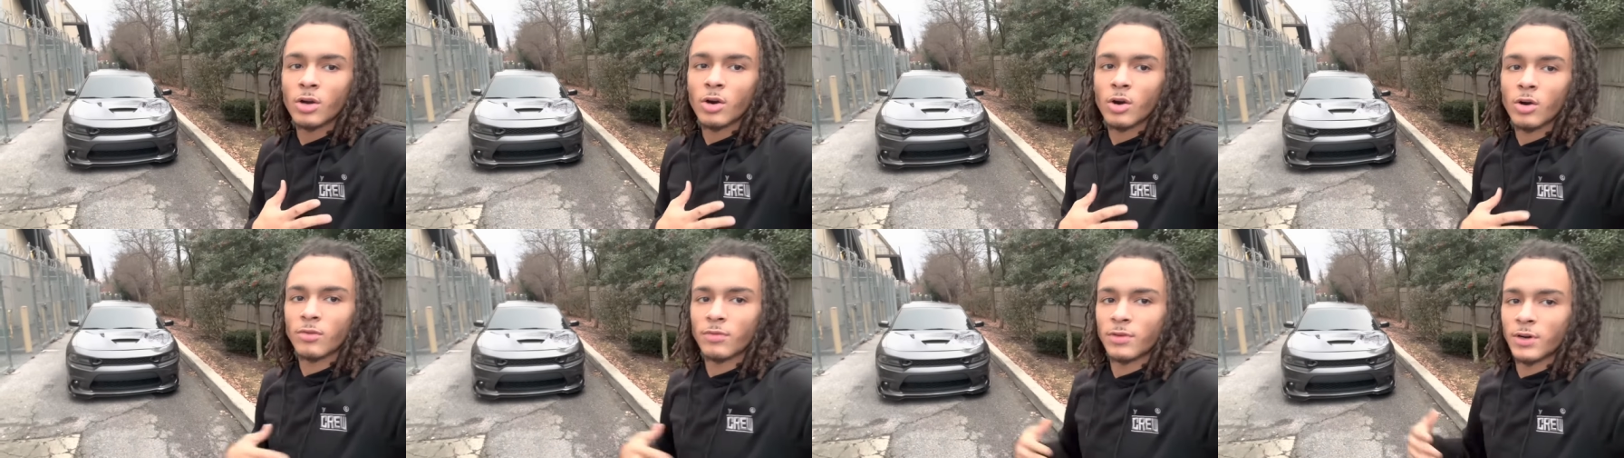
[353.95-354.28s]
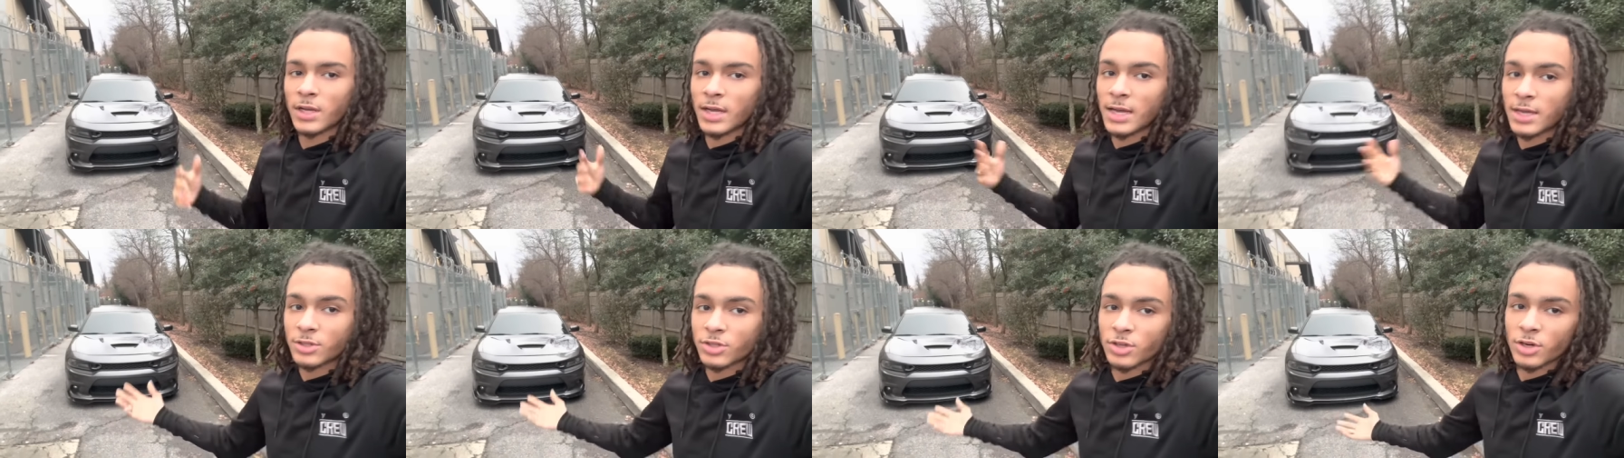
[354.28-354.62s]
over the
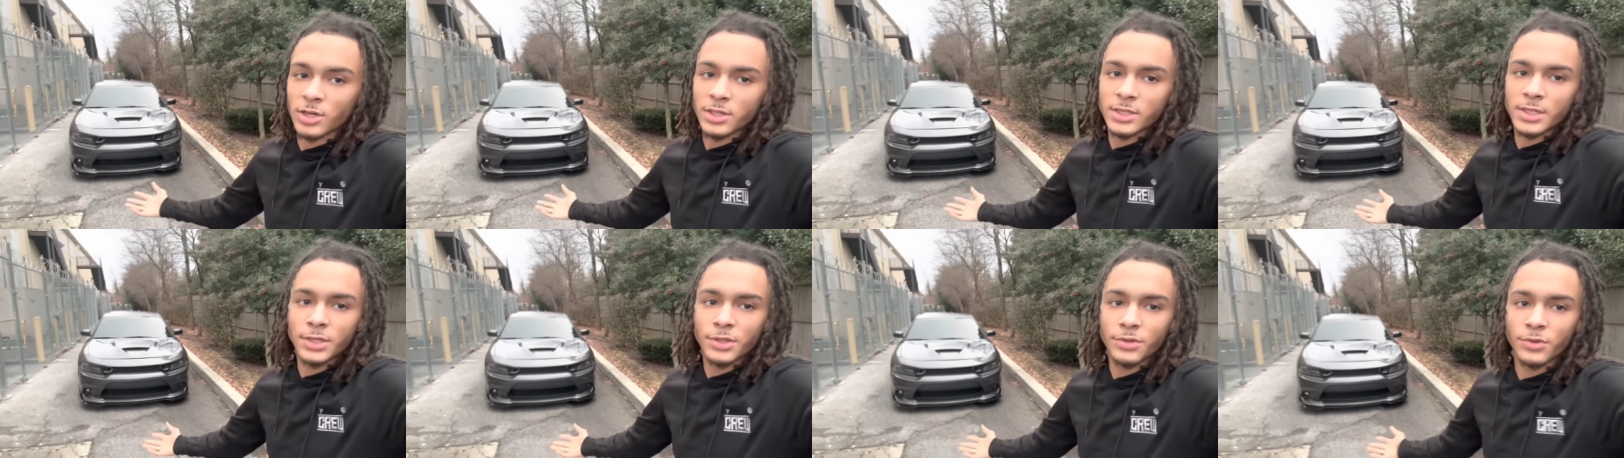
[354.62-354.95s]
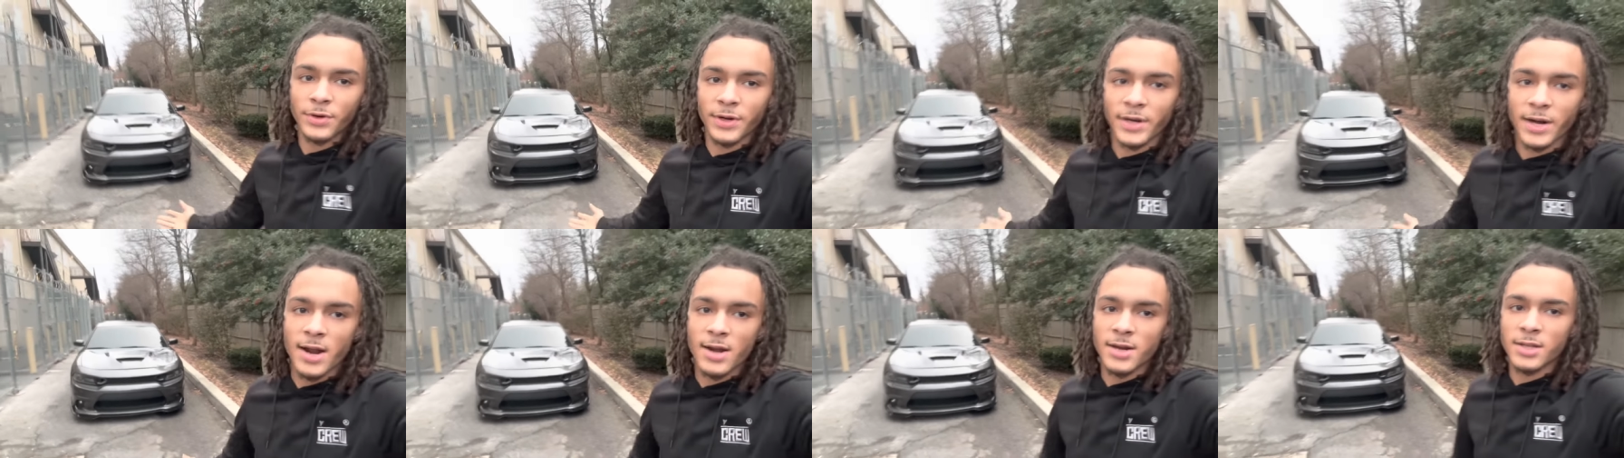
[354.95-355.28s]
SRT
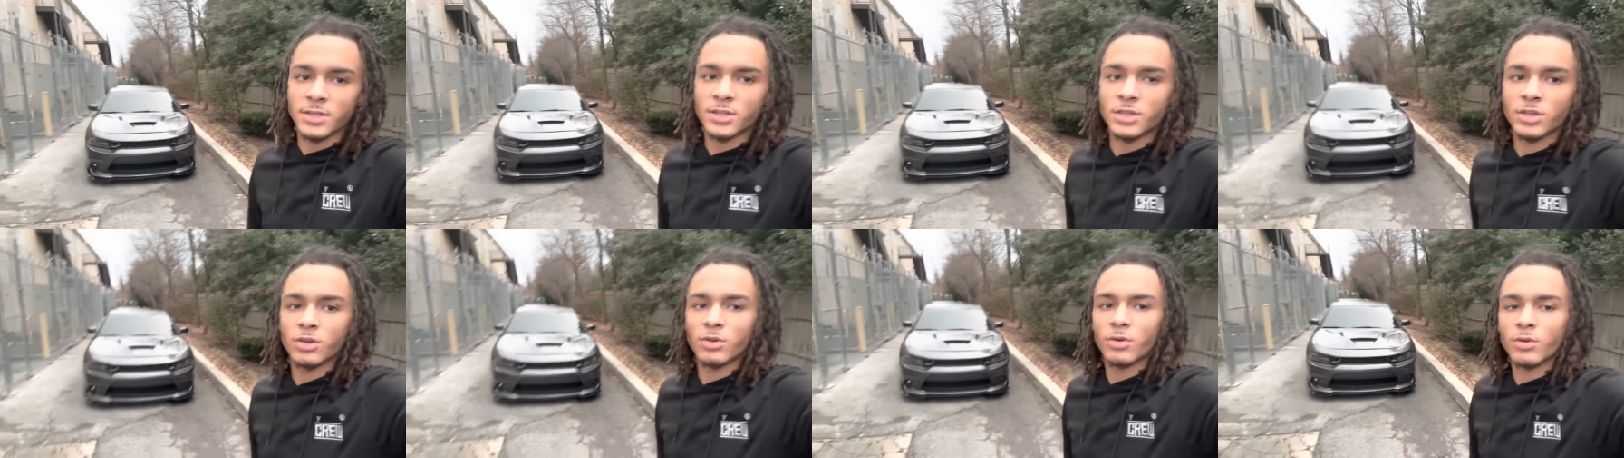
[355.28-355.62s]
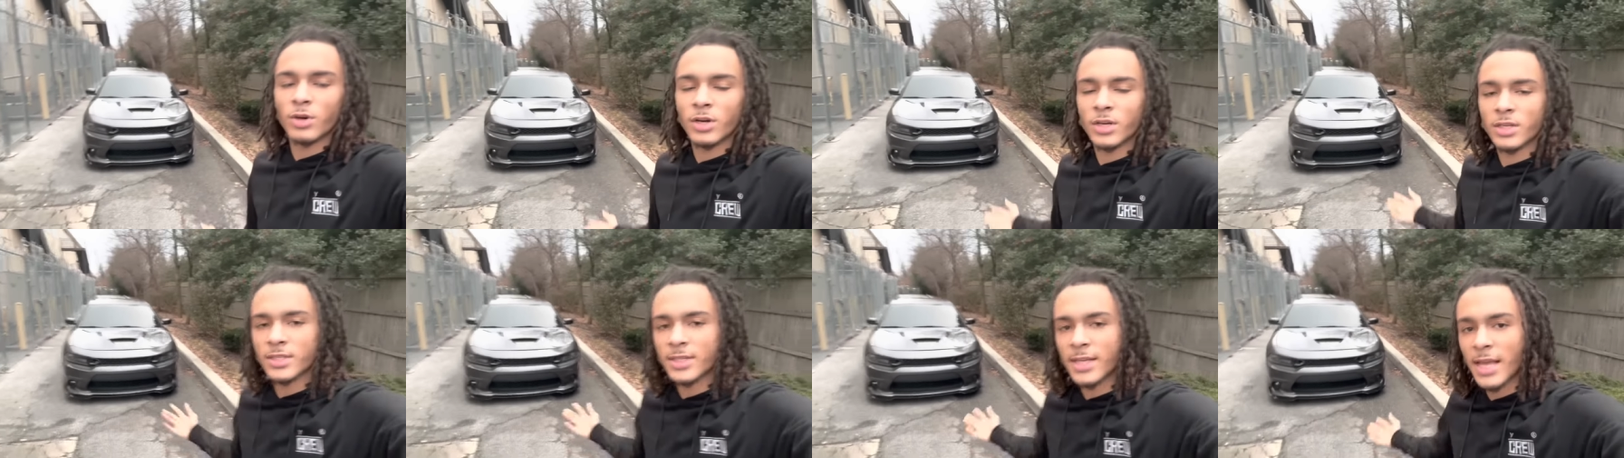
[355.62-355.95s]
392
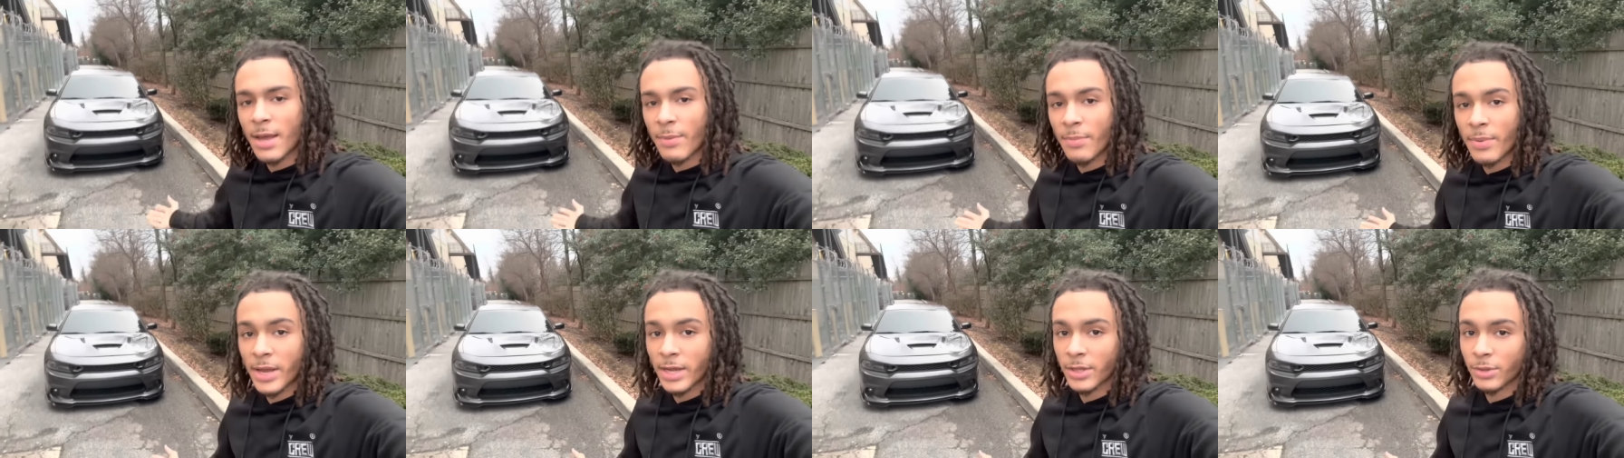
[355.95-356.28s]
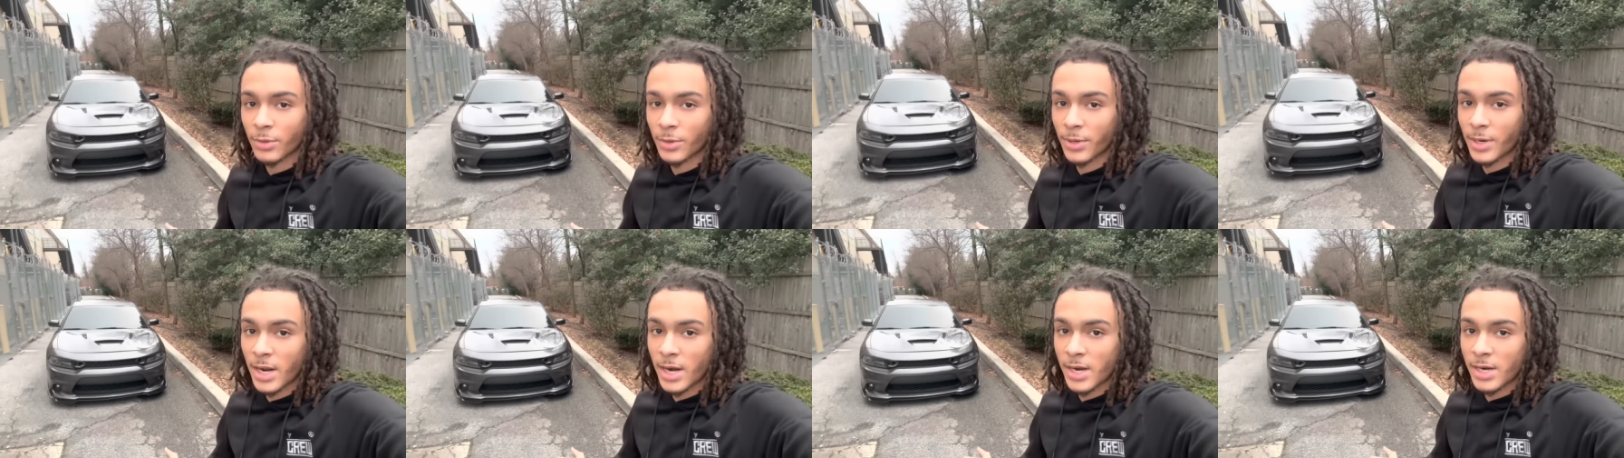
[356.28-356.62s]
or Scat Pack
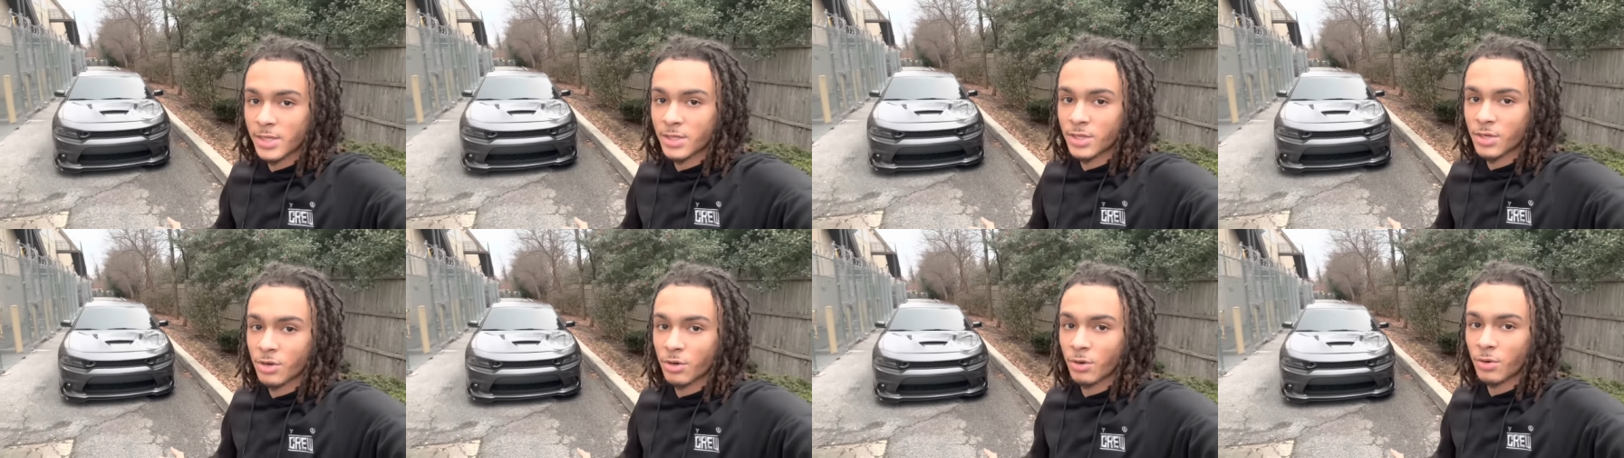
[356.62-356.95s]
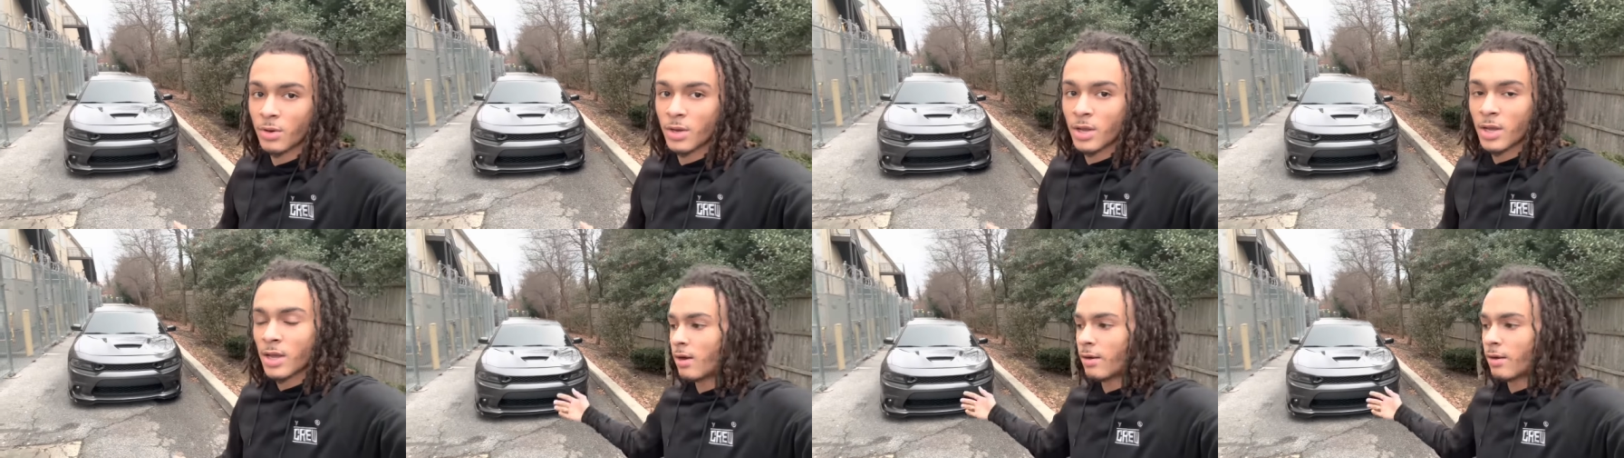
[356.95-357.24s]
392.